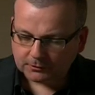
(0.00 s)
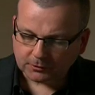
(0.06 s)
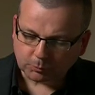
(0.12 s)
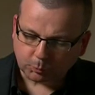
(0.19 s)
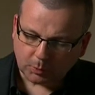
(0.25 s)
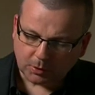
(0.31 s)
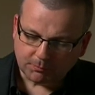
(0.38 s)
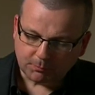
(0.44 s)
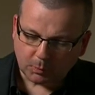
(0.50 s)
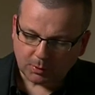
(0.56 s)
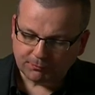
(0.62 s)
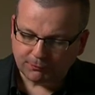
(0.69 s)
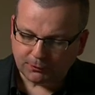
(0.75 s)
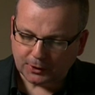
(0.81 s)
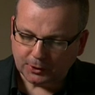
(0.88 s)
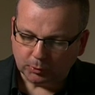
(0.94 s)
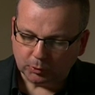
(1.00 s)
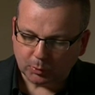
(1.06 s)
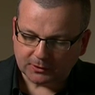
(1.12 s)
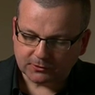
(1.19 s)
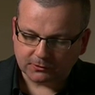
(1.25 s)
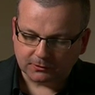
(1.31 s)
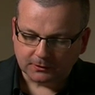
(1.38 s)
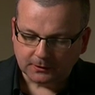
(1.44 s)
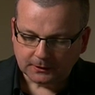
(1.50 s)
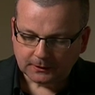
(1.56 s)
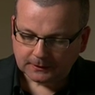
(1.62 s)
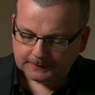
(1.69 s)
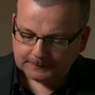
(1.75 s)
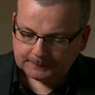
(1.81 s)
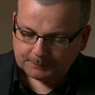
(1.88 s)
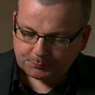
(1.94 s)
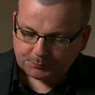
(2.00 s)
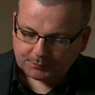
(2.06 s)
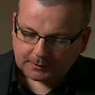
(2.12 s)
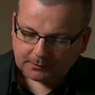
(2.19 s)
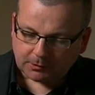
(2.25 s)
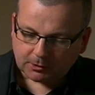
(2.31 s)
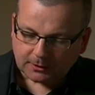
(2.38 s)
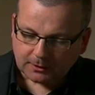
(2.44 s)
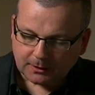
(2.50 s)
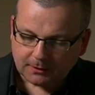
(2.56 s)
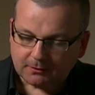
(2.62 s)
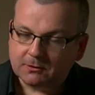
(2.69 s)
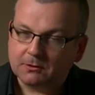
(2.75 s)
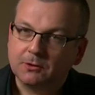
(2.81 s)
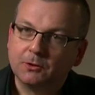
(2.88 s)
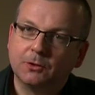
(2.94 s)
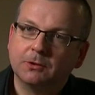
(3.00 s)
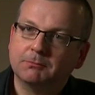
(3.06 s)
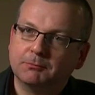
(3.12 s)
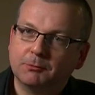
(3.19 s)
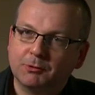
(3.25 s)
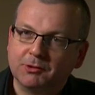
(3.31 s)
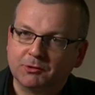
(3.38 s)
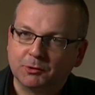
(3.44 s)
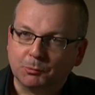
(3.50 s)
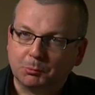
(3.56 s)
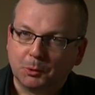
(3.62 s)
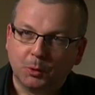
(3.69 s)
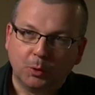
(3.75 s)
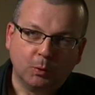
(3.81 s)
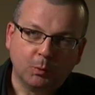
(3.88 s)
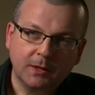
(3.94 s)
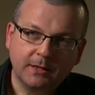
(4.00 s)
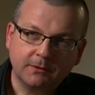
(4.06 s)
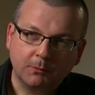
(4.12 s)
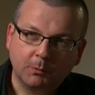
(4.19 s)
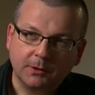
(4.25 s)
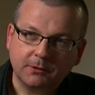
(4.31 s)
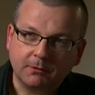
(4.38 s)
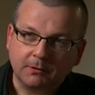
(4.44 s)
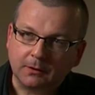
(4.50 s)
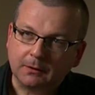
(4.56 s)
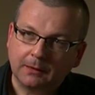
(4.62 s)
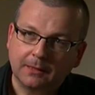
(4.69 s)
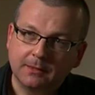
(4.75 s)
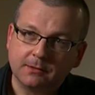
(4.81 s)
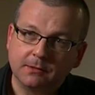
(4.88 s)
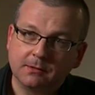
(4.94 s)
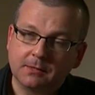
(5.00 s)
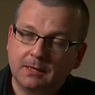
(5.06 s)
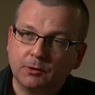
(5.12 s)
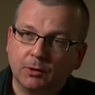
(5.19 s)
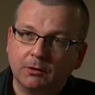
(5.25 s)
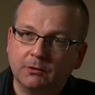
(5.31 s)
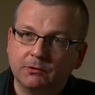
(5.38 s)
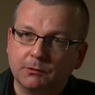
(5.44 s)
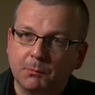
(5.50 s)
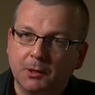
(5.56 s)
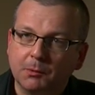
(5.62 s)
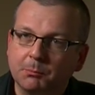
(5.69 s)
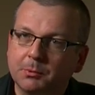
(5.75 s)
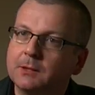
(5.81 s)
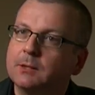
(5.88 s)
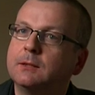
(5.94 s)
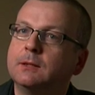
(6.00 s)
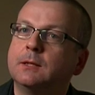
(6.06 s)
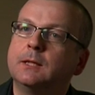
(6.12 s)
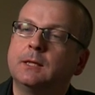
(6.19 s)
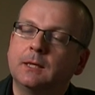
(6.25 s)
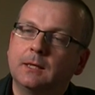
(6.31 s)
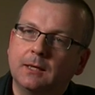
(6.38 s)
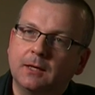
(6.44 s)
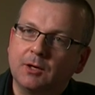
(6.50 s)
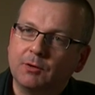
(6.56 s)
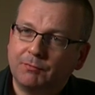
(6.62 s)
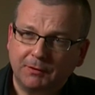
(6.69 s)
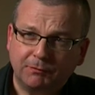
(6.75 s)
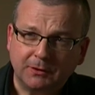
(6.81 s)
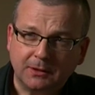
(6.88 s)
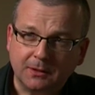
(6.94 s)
just one final question. Looking into your crystal ball, where do you think laser technology might be 50